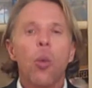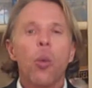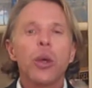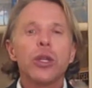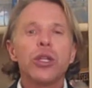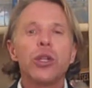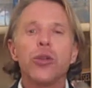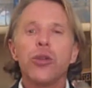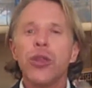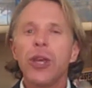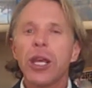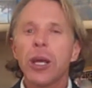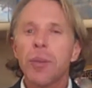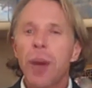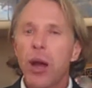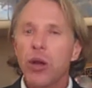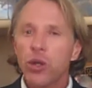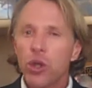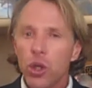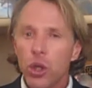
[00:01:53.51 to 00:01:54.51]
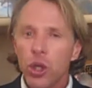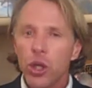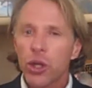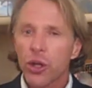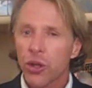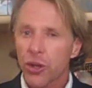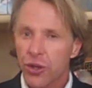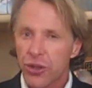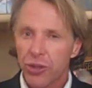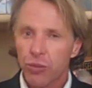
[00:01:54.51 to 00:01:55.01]
When you think about New
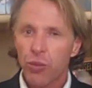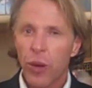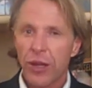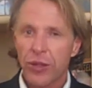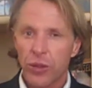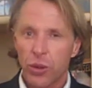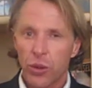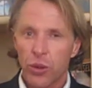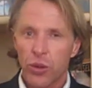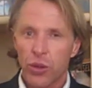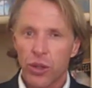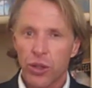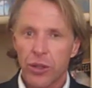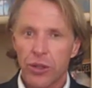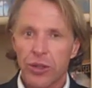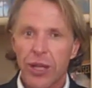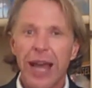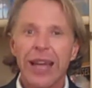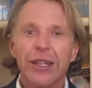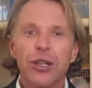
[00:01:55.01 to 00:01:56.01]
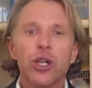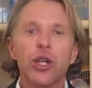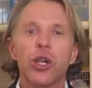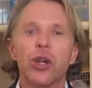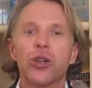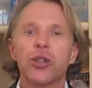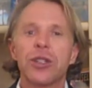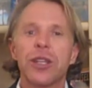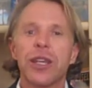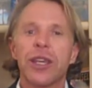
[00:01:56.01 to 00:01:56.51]
Year's resolutions on New
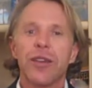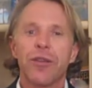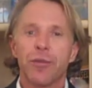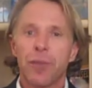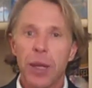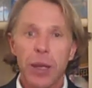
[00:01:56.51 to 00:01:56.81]
Year's Eve,